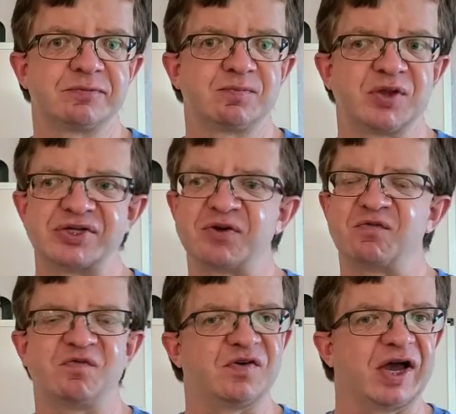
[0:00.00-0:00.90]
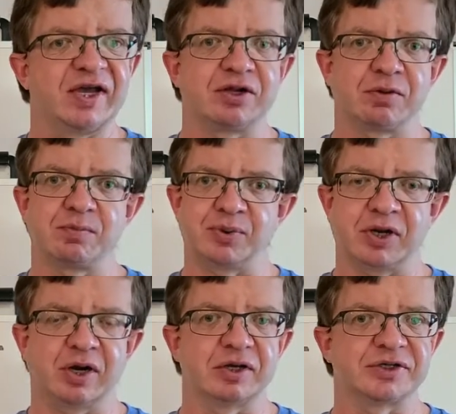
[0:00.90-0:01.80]
That's a vital
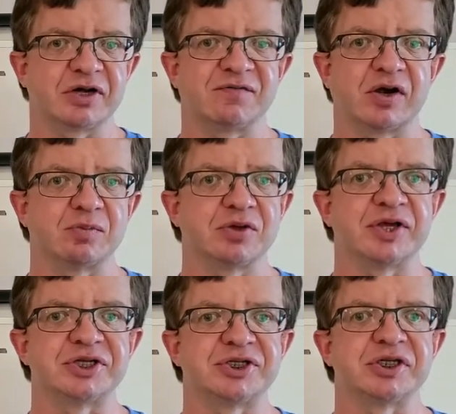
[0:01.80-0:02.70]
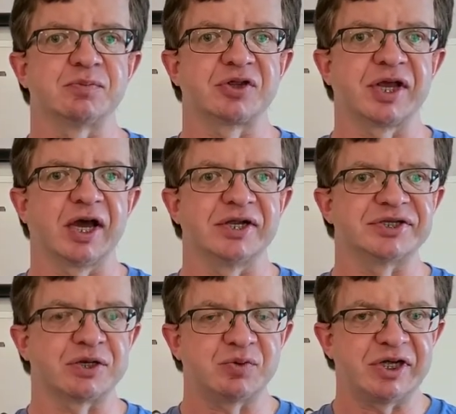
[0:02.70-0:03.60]
part of our relationship with God, is
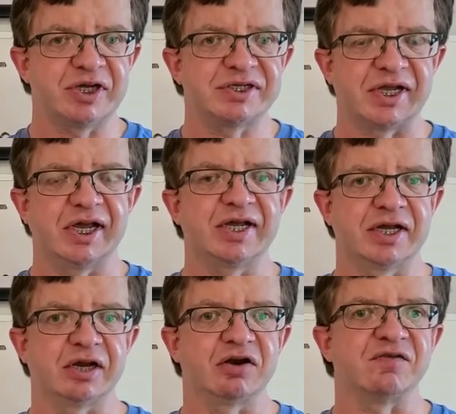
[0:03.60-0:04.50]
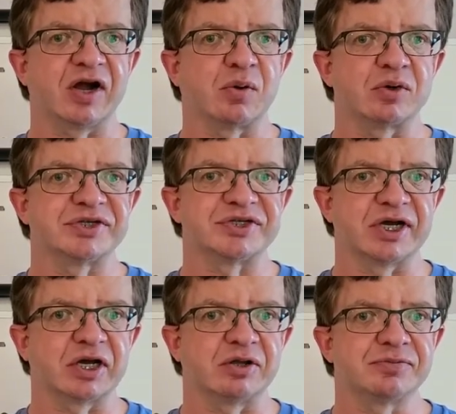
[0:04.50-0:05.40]
that we take care of
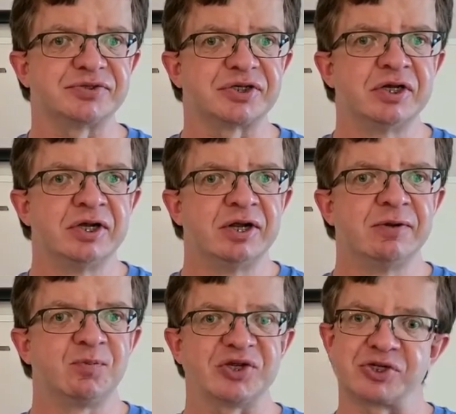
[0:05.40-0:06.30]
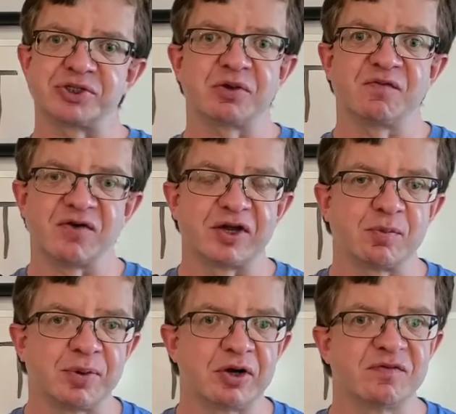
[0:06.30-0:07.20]
ourselves. And it's also a vital
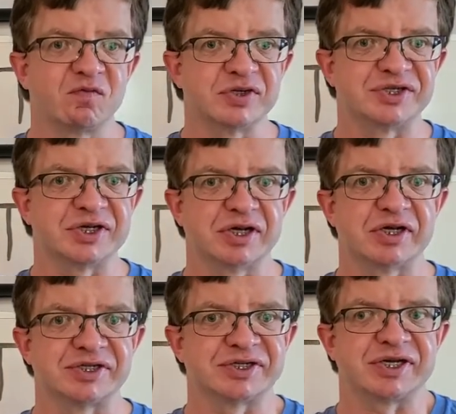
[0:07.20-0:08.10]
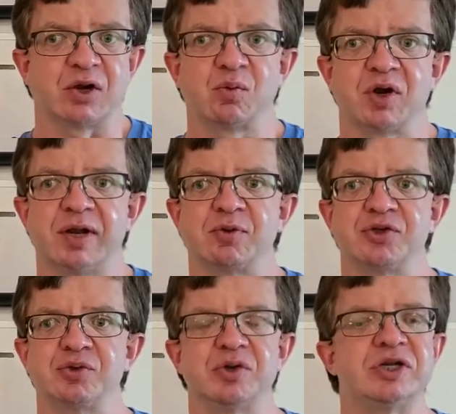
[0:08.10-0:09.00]
part of resilience. It's how we're able
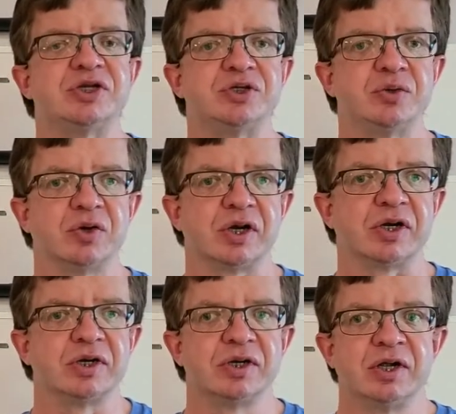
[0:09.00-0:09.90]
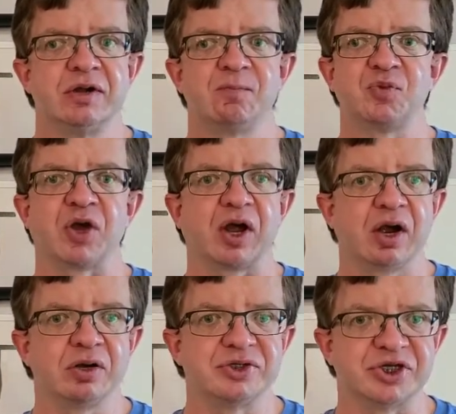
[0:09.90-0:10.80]
to endure the
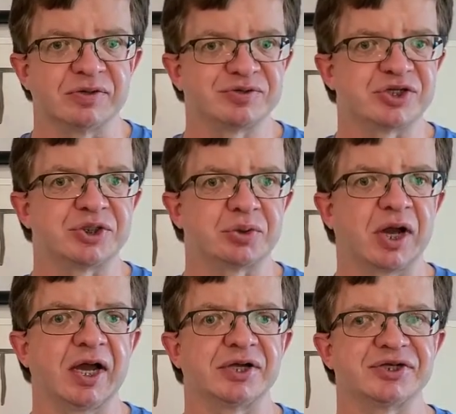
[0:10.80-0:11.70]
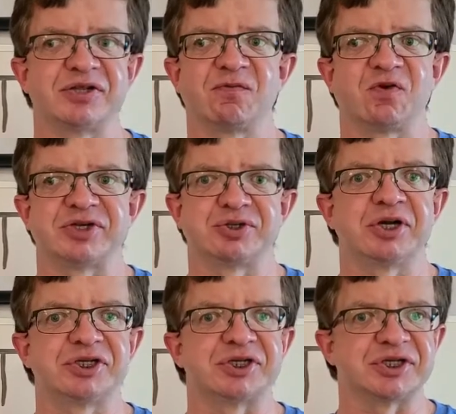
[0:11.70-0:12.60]
hardships, the trials, and the
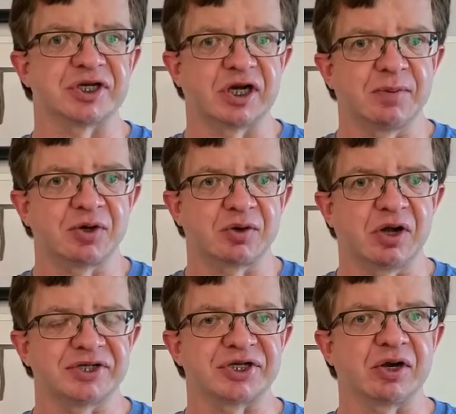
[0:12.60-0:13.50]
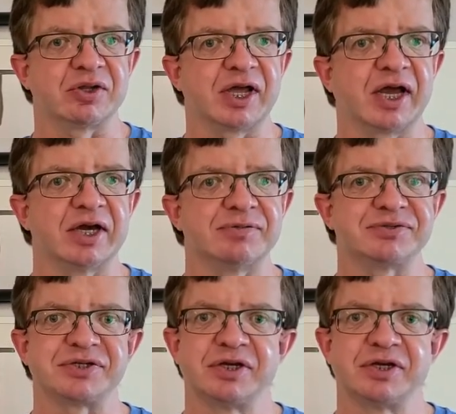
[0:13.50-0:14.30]
frustrations that come across our lives,